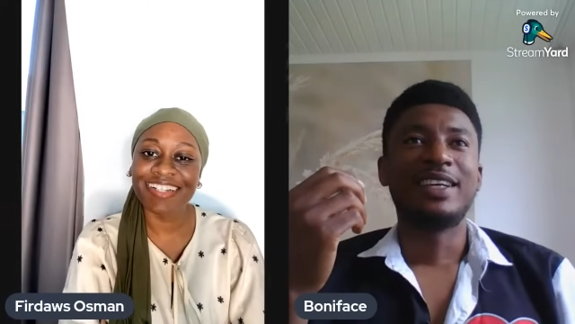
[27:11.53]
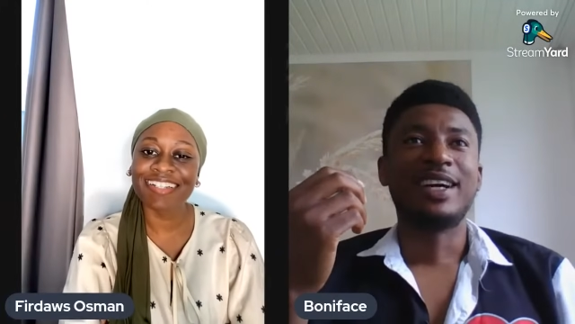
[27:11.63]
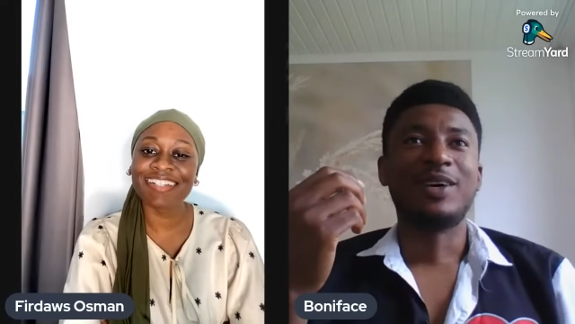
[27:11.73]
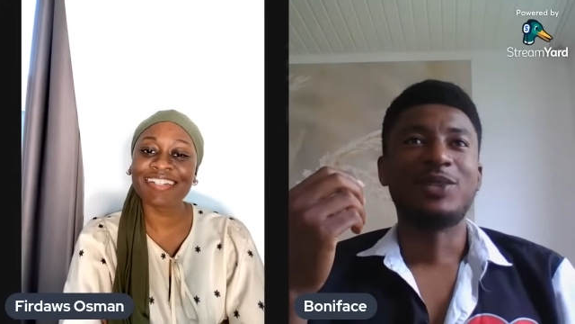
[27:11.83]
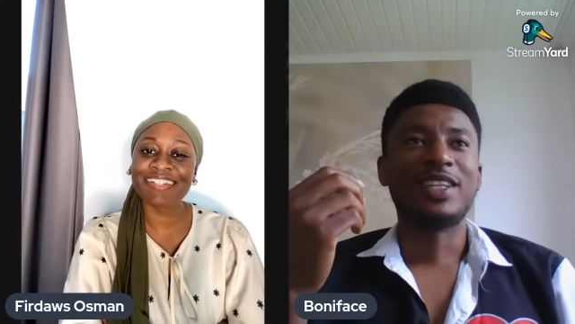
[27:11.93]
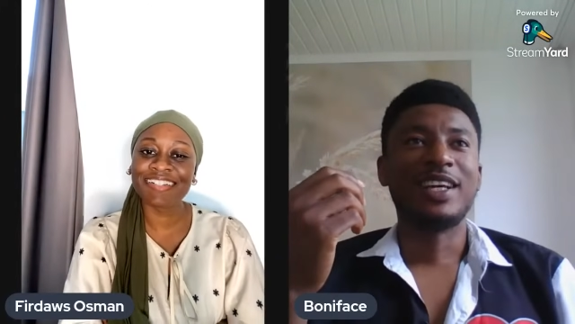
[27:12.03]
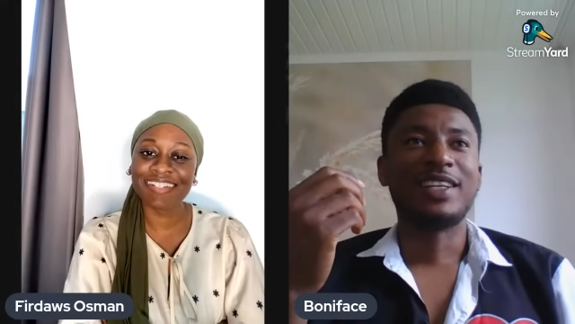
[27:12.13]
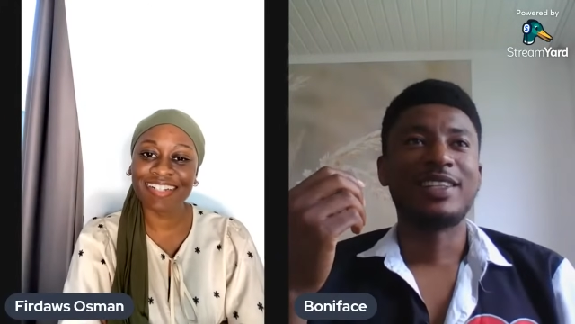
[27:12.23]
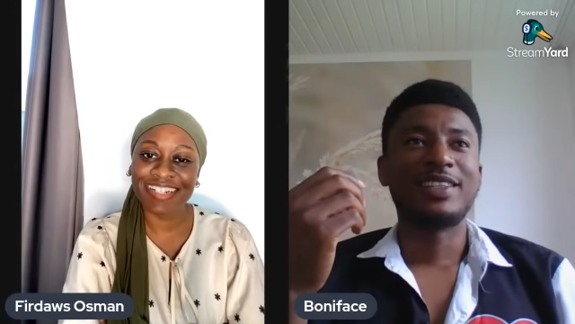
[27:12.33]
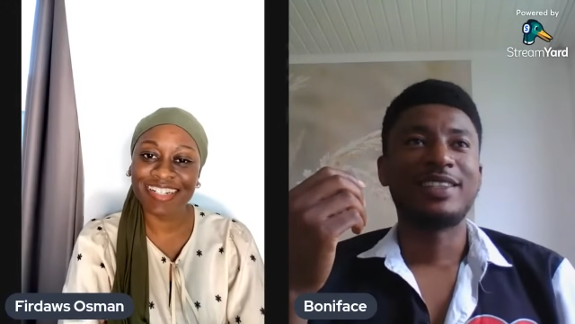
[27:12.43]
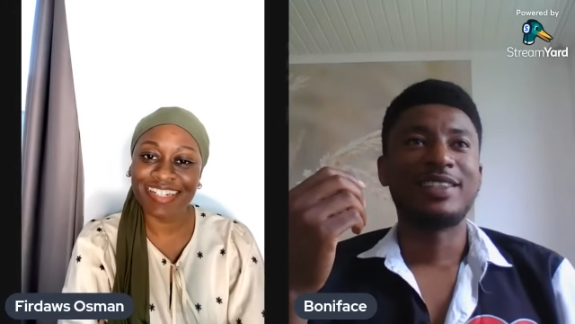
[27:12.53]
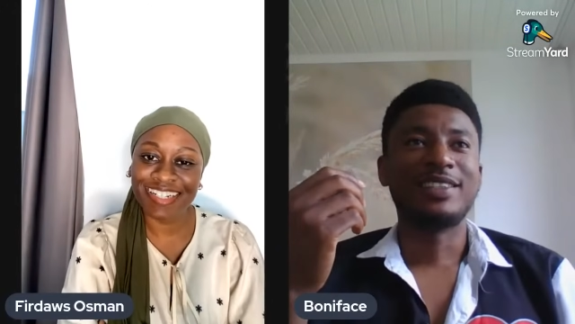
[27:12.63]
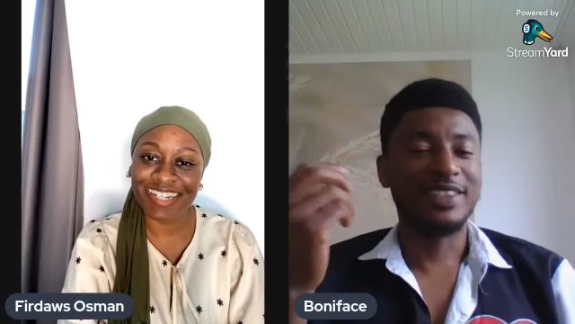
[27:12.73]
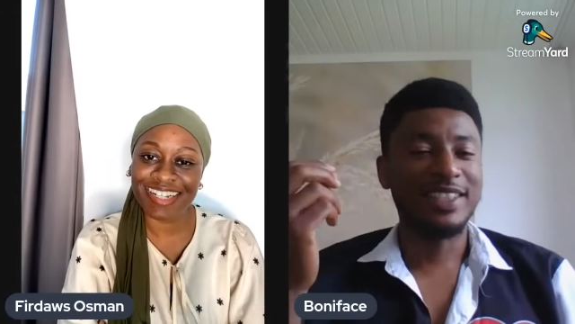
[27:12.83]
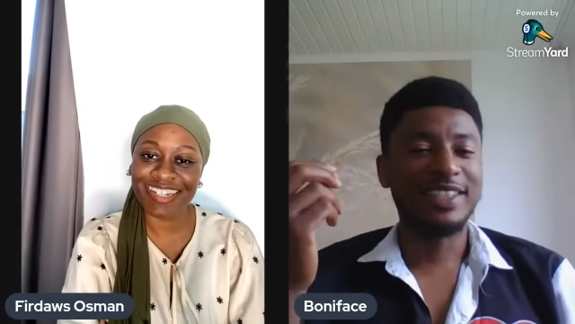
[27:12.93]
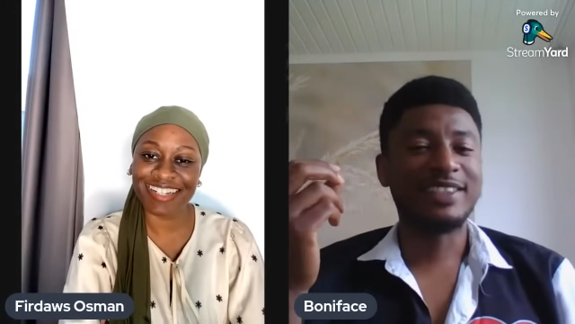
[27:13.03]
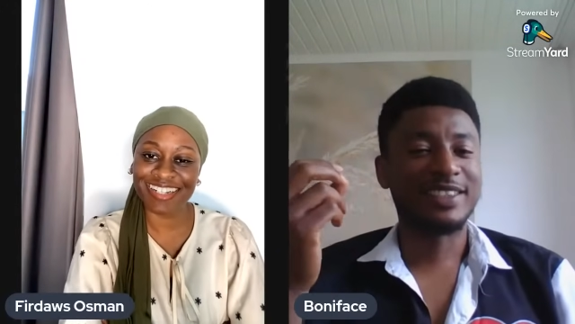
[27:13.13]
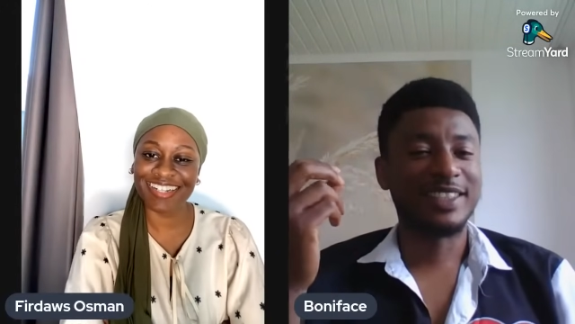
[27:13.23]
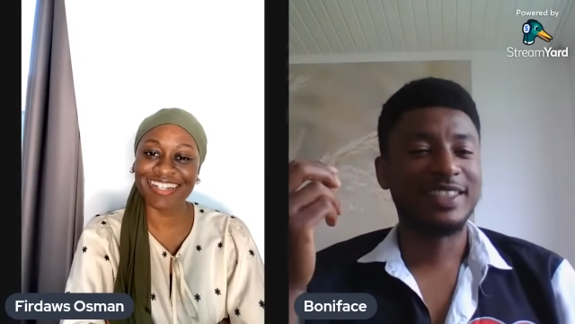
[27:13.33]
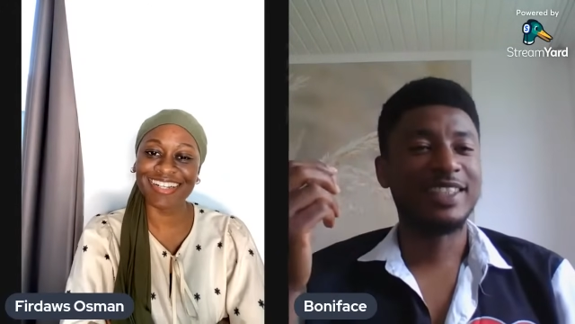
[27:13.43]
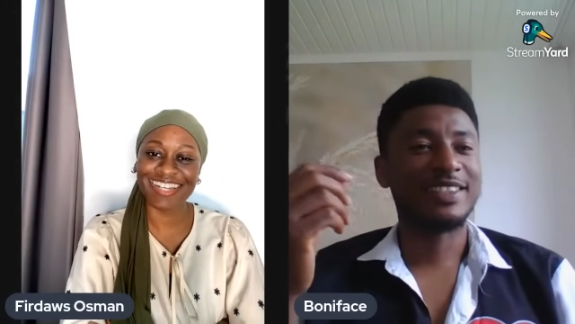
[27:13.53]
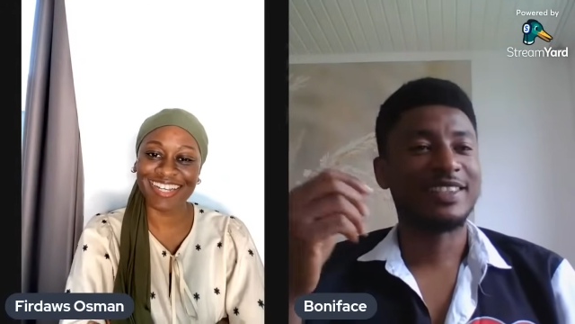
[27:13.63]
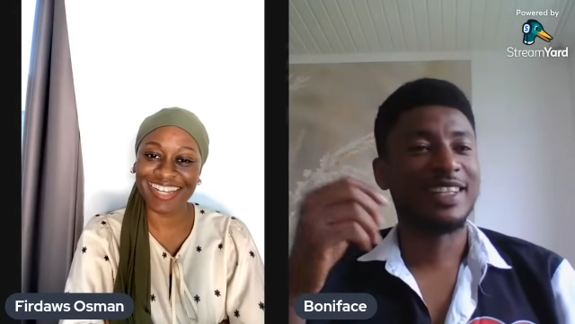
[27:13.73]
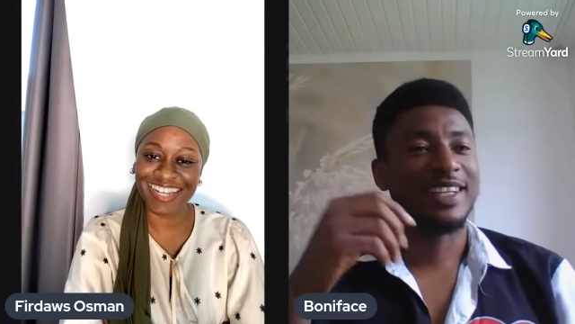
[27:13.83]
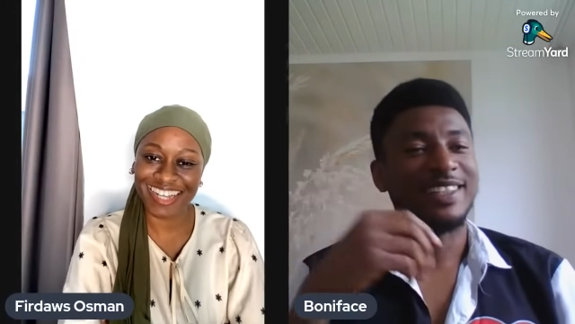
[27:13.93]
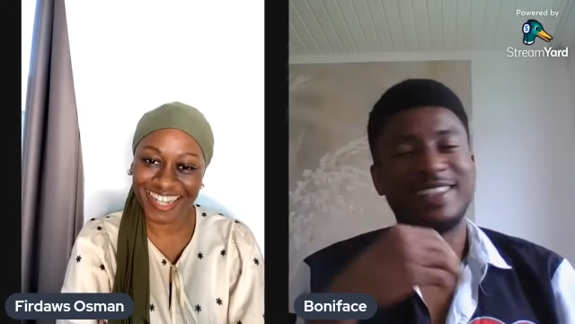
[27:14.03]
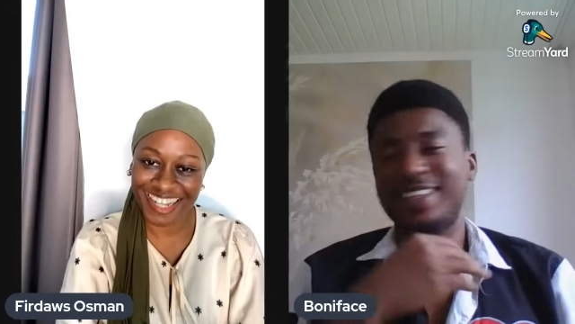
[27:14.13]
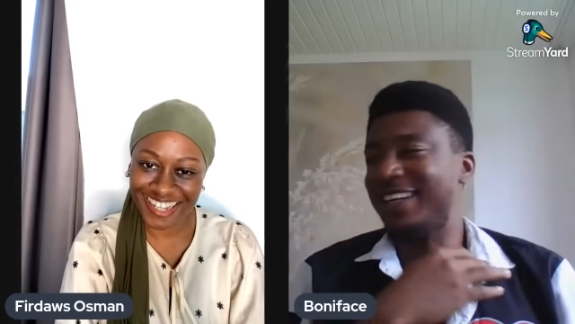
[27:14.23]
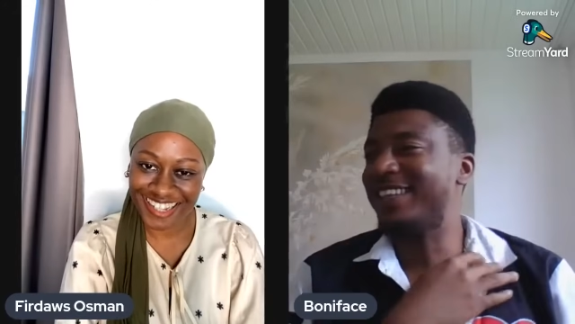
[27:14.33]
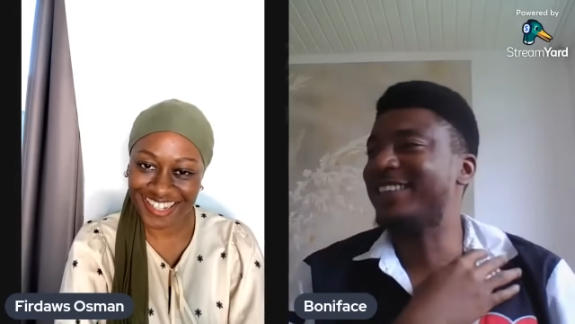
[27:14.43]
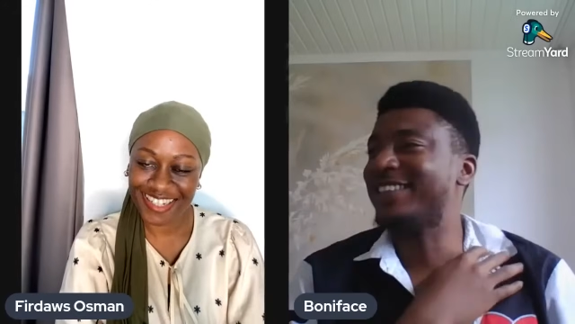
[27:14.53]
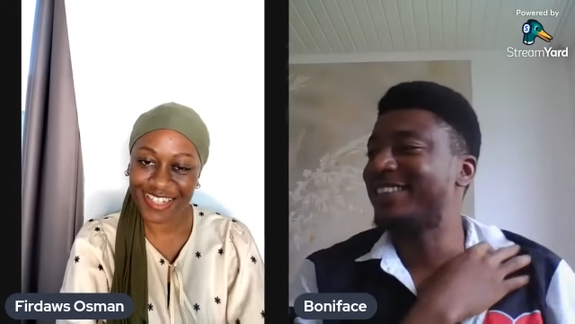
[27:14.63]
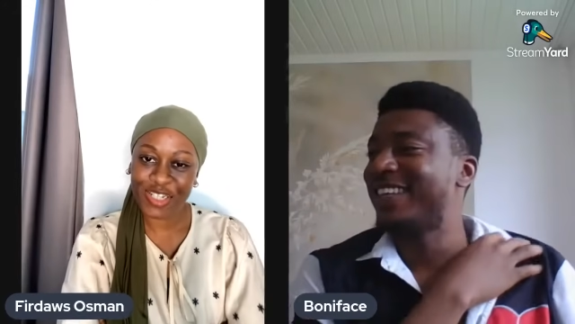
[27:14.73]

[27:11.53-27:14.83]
Speaker 1: I was like, "Really?" She said, "Yes," and